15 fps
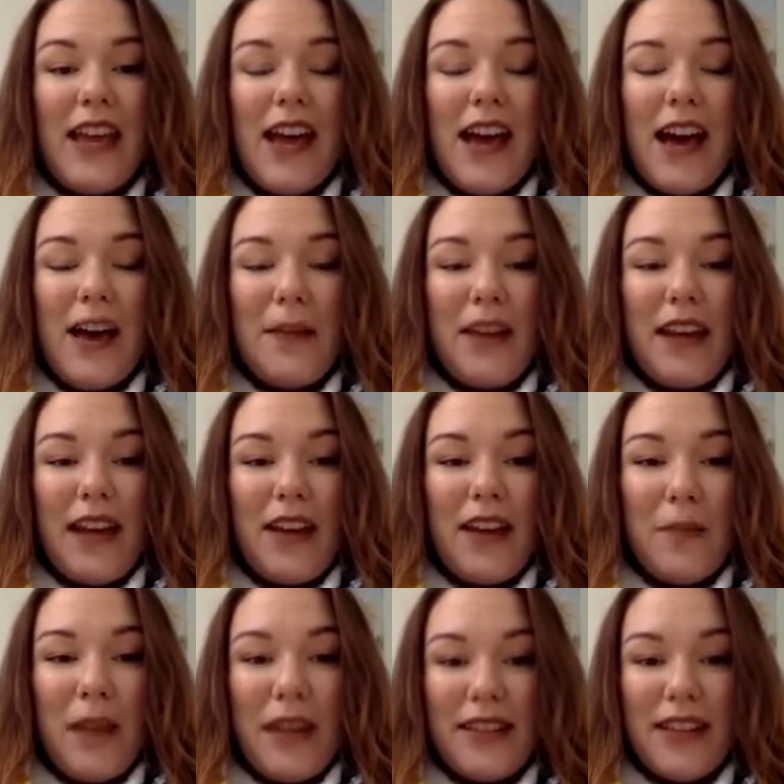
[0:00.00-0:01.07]
and get your
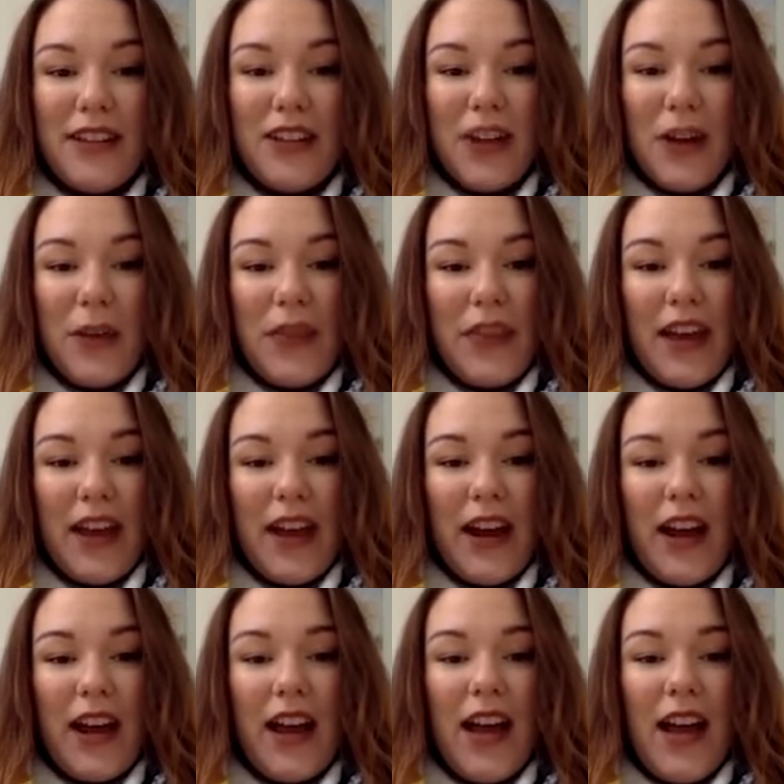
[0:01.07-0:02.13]
message out
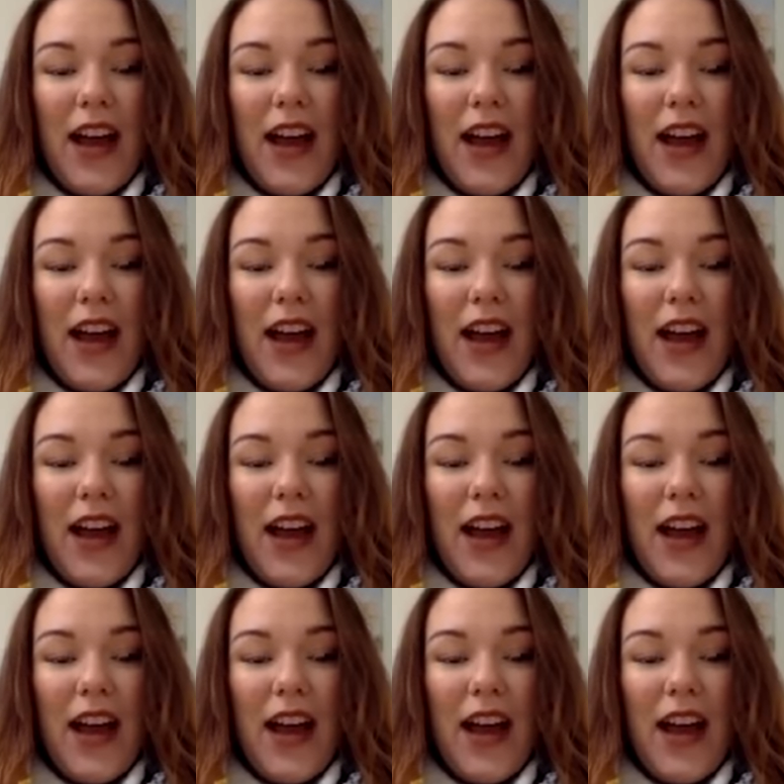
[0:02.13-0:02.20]
there.